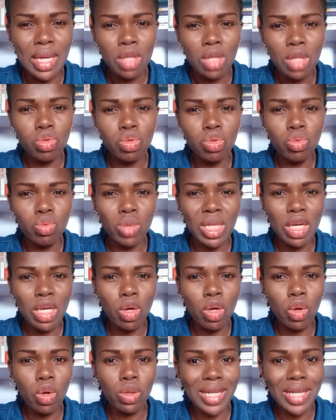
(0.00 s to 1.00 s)
really
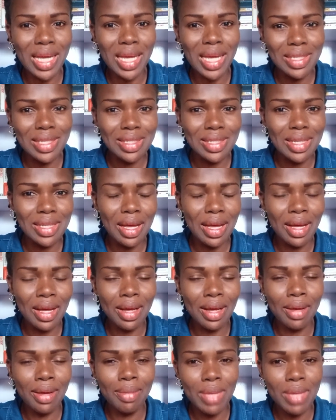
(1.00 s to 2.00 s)
connect
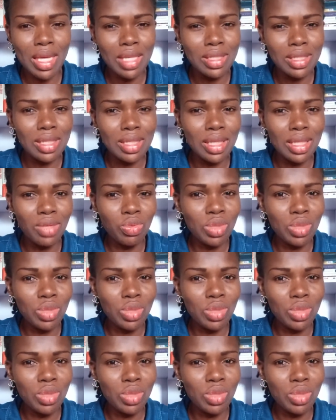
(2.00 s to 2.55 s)
insulin